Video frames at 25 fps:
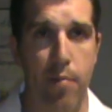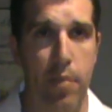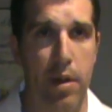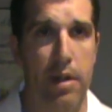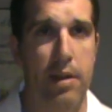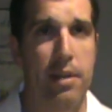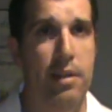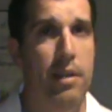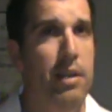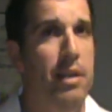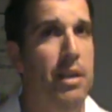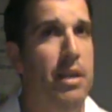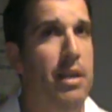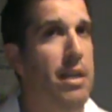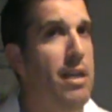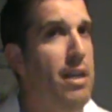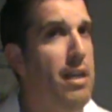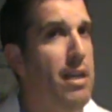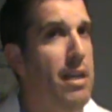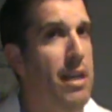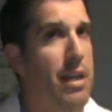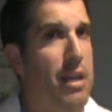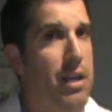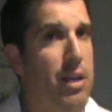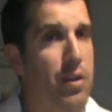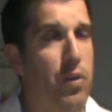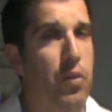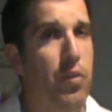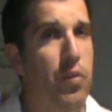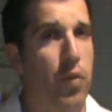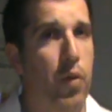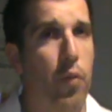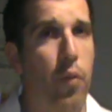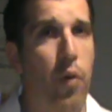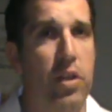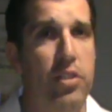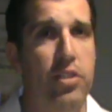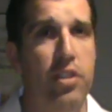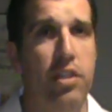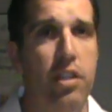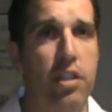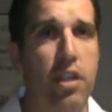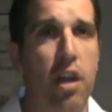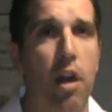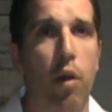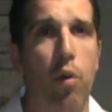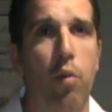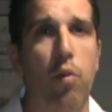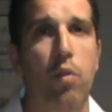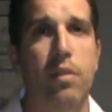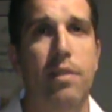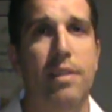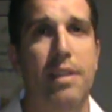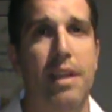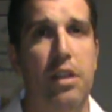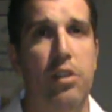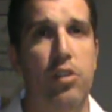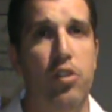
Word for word: But I want you to know that